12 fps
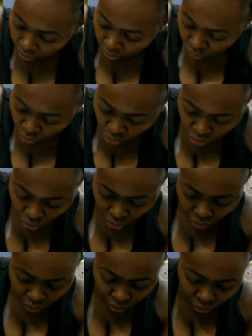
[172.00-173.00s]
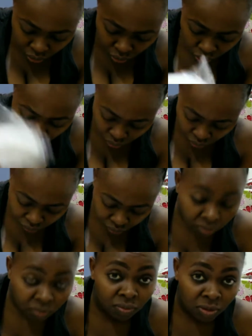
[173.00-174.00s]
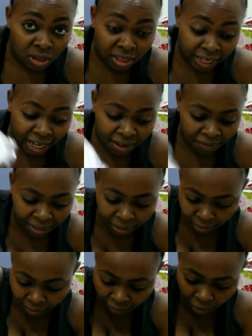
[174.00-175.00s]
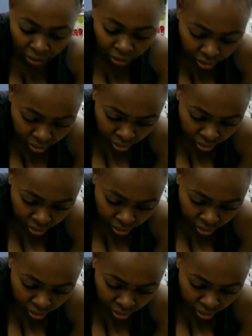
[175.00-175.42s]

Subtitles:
So the cover, of course,